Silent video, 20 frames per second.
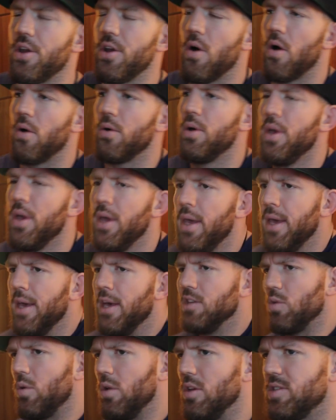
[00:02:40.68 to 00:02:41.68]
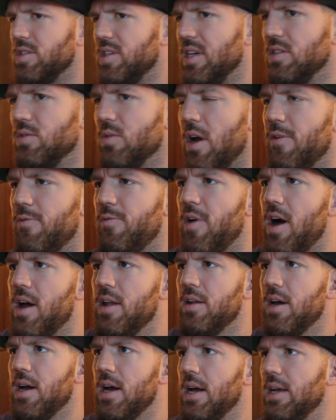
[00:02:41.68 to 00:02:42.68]
You know, it's one of those things where I
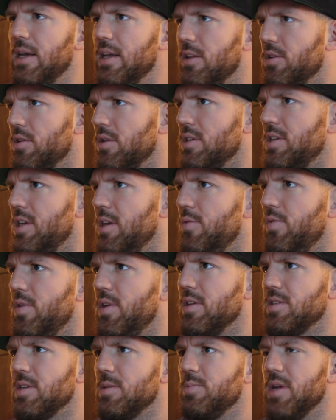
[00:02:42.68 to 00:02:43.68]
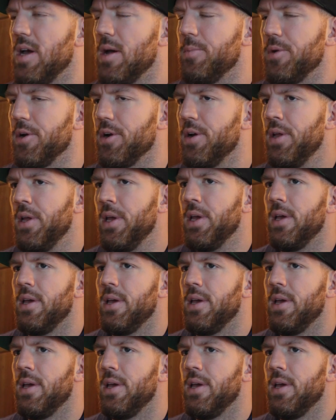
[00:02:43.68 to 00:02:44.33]
fought uh, Ilir Latifi in September